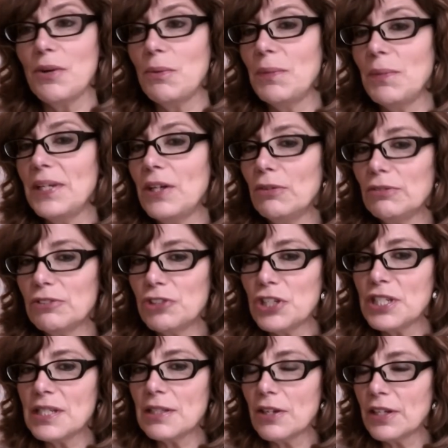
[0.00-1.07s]
we don't
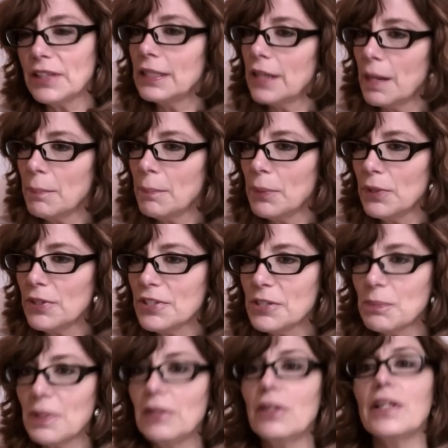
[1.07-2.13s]
just look at the
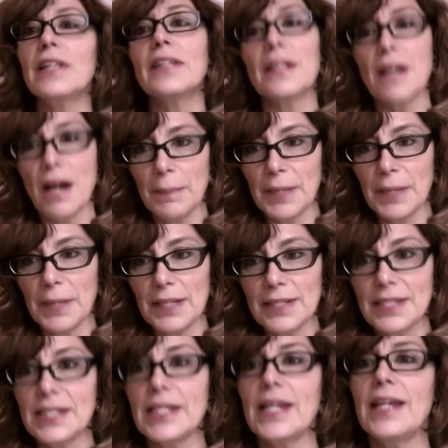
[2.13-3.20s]
numbers, we look at the
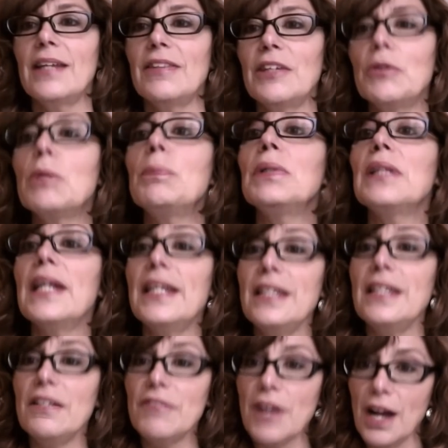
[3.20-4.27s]
comments. And there were
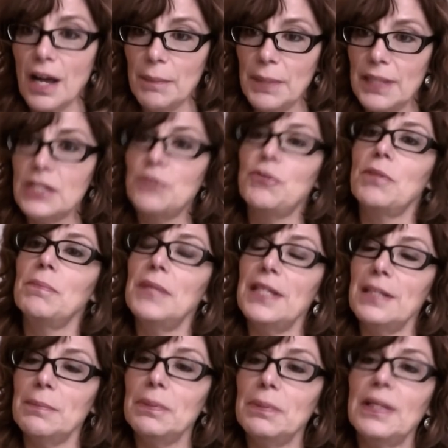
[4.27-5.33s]
plenty of comments from
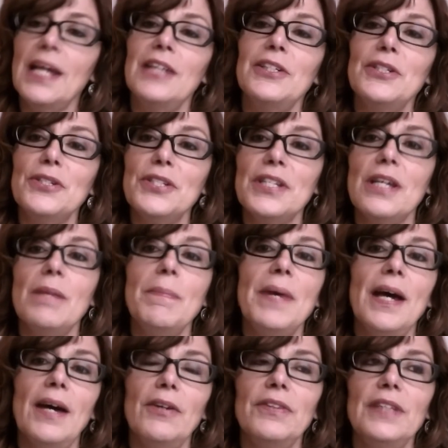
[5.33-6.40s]
meeting planners
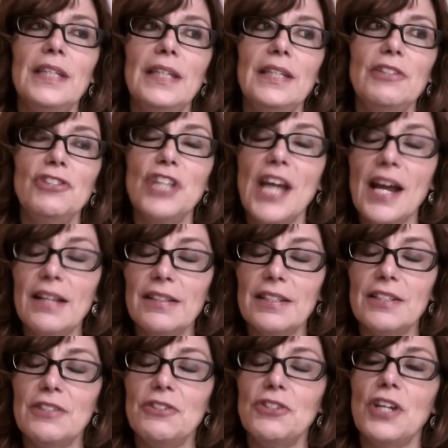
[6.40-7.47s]
about the
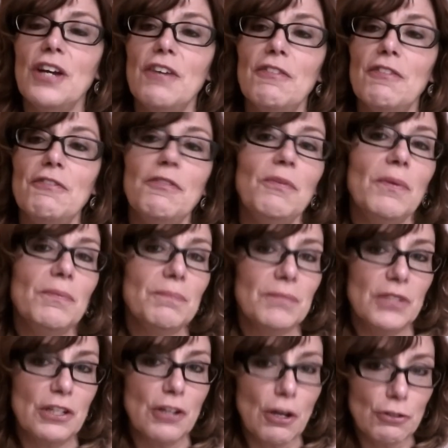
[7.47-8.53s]
challenge of
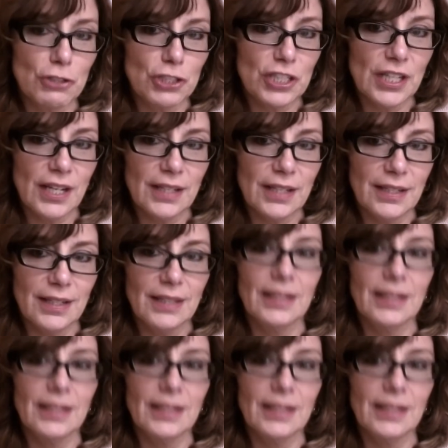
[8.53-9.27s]
negotiating